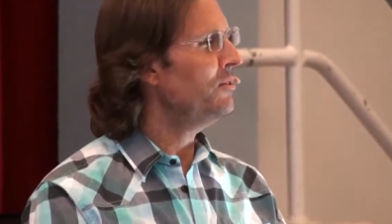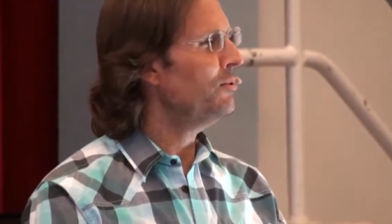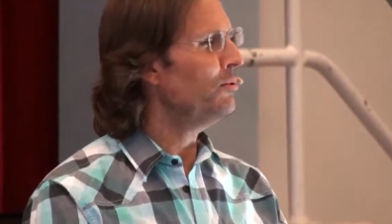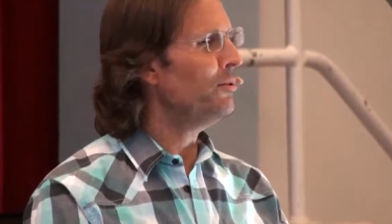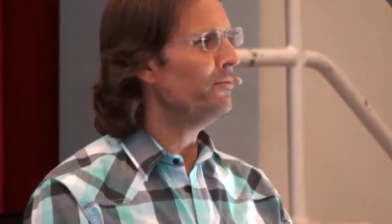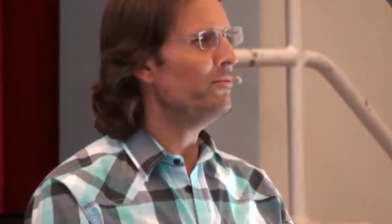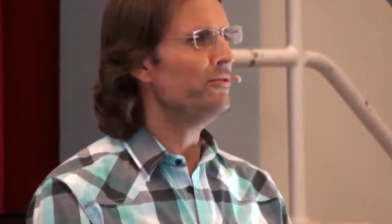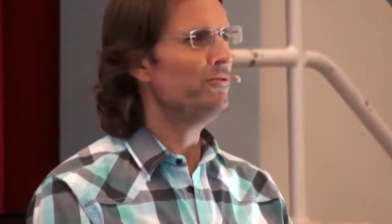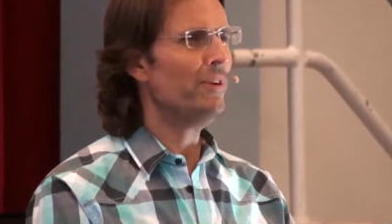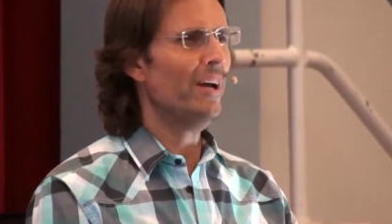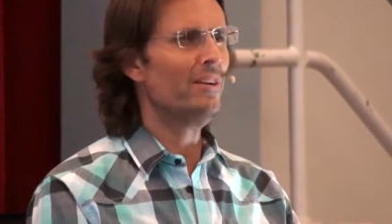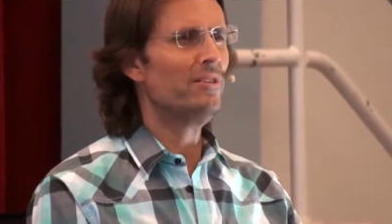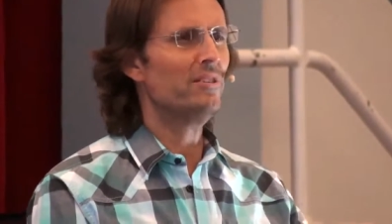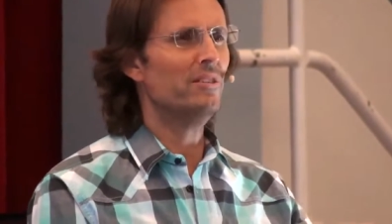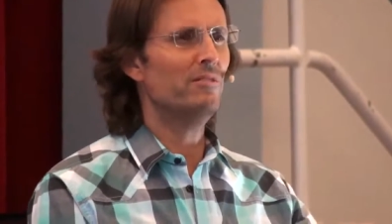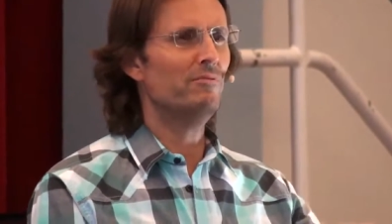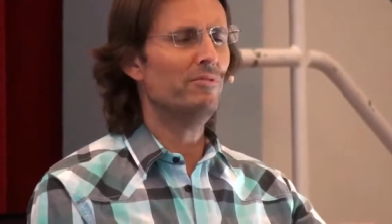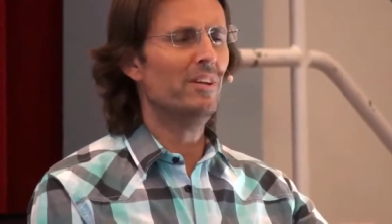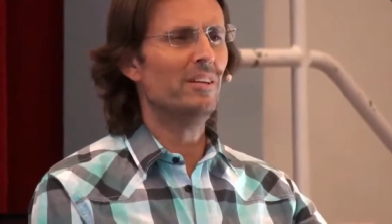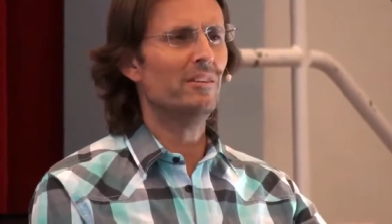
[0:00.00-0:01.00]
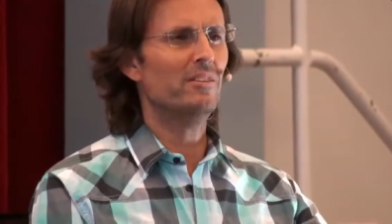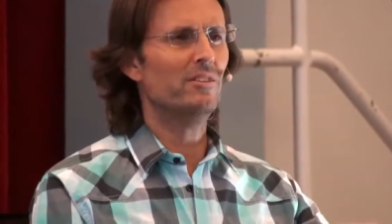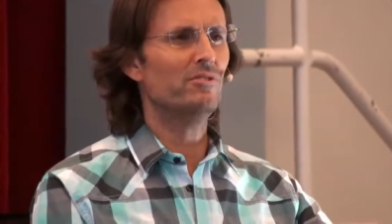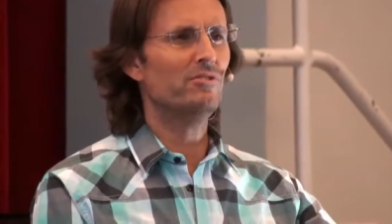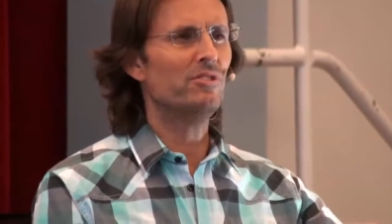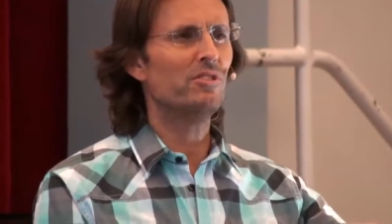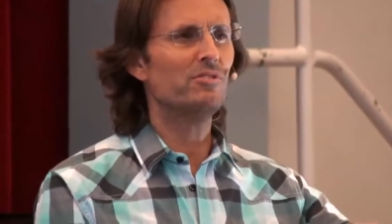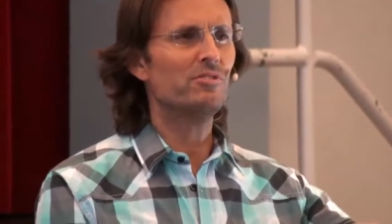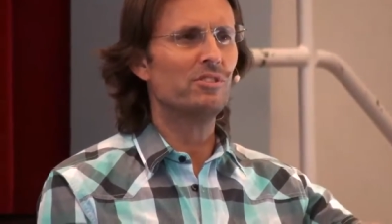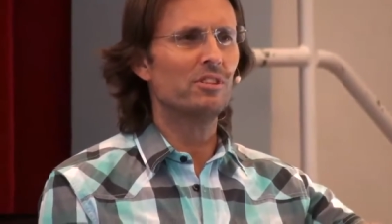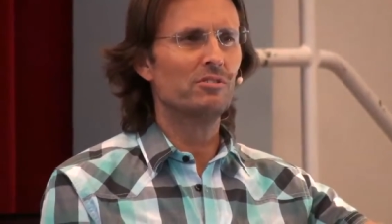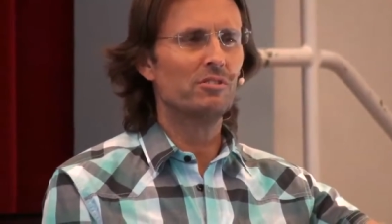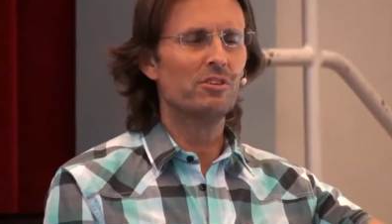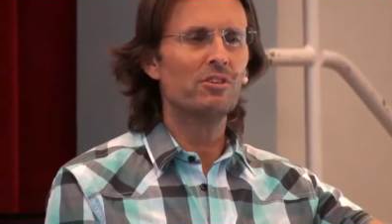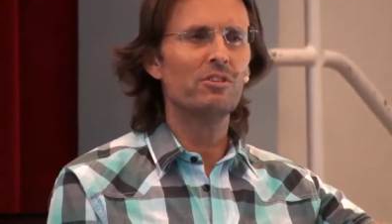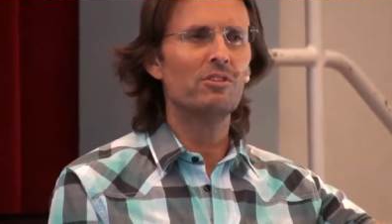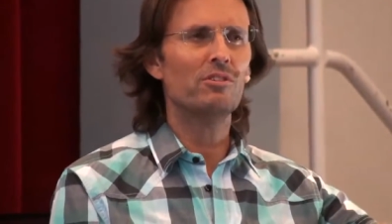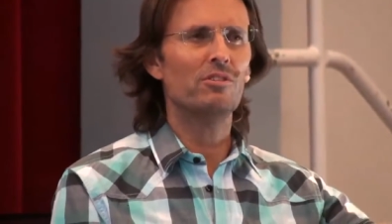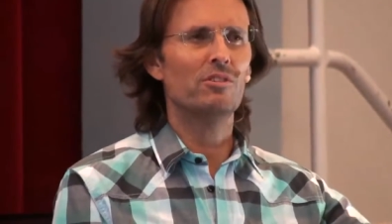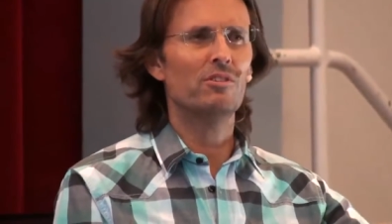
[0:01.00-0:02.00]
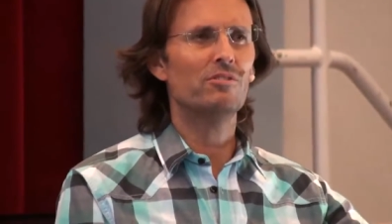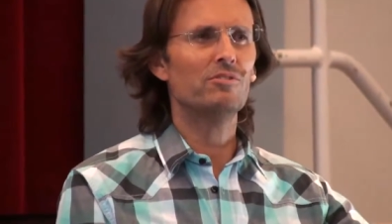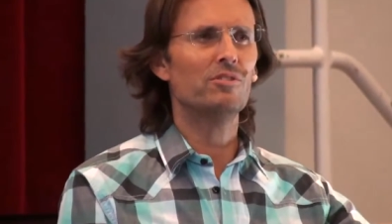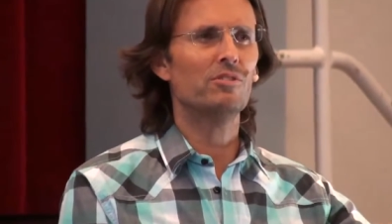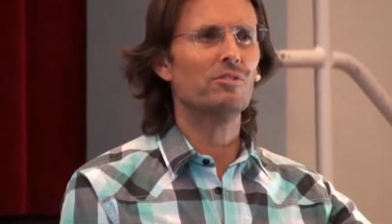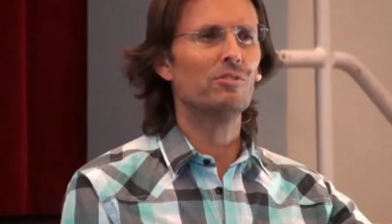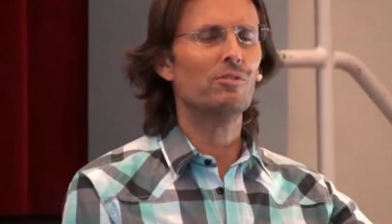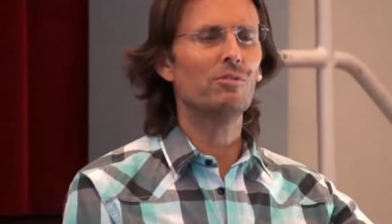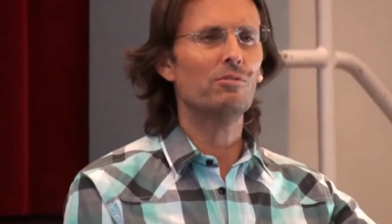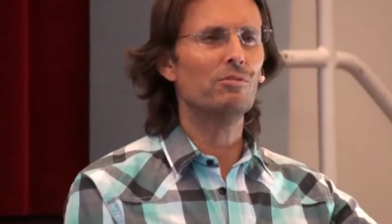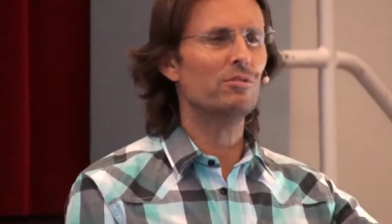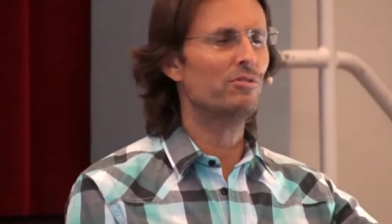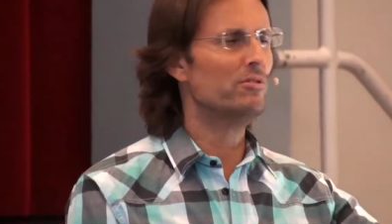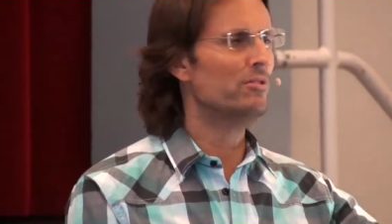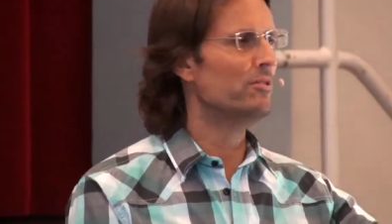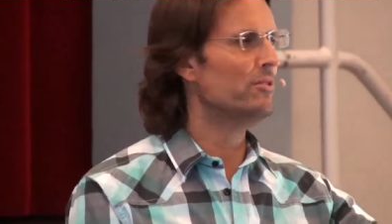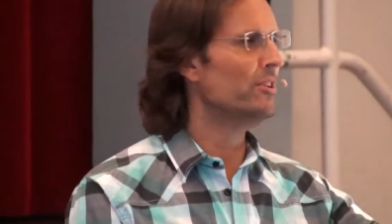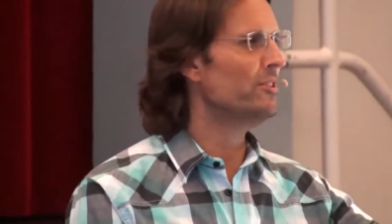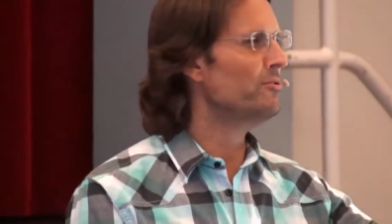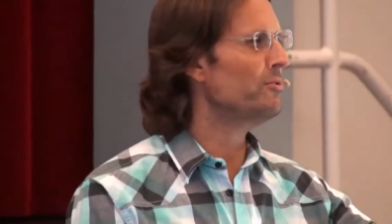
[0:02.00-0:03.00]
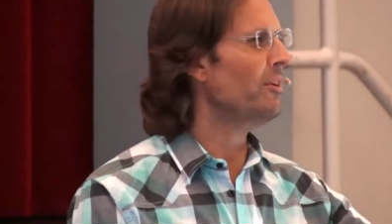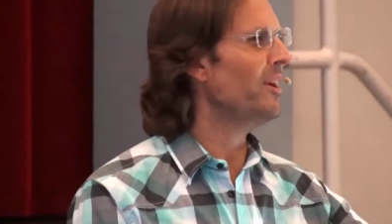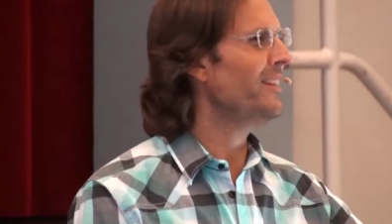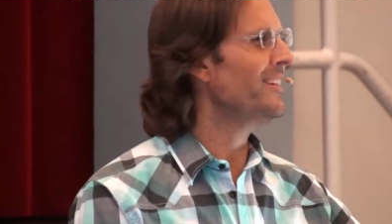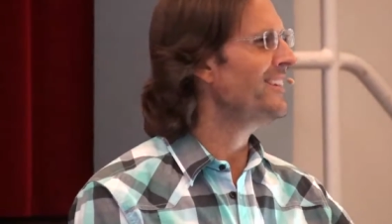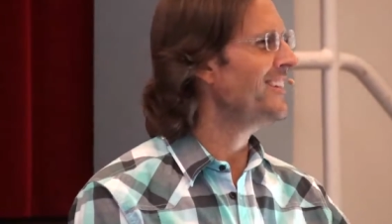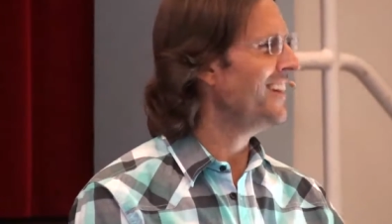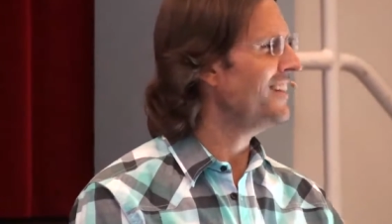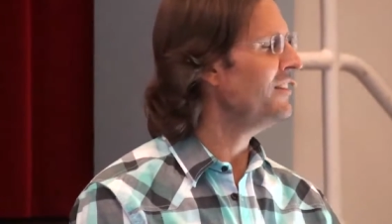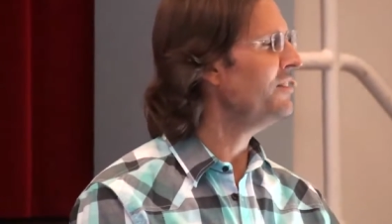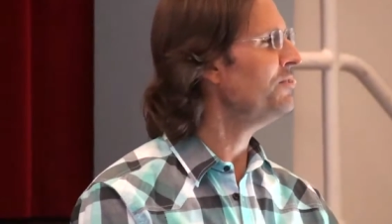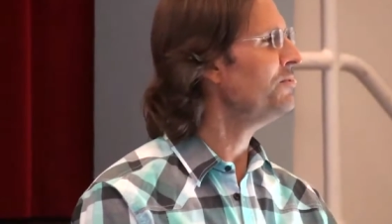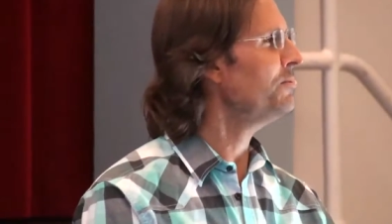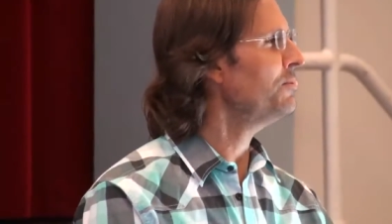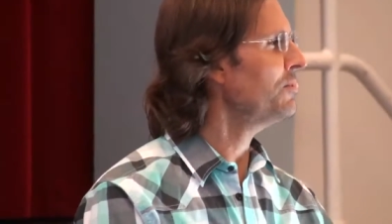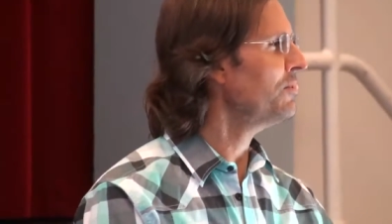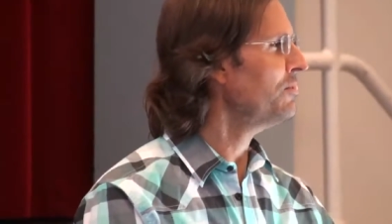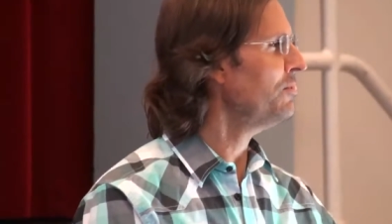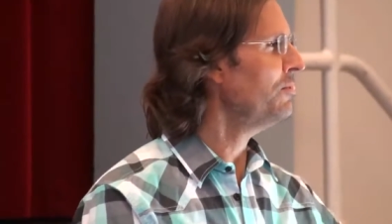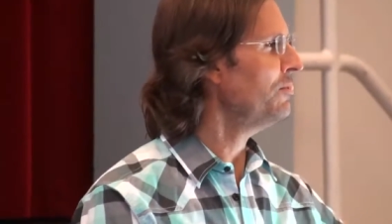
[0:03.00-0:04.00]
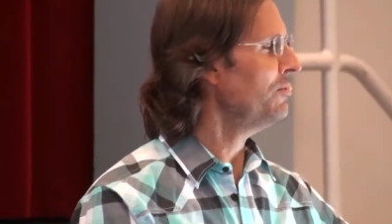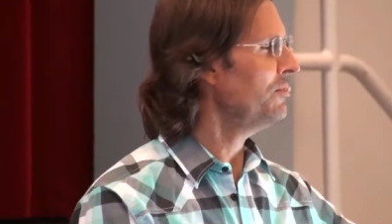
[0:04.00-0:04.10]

law of attraction event that just occurred to cause you to try to get into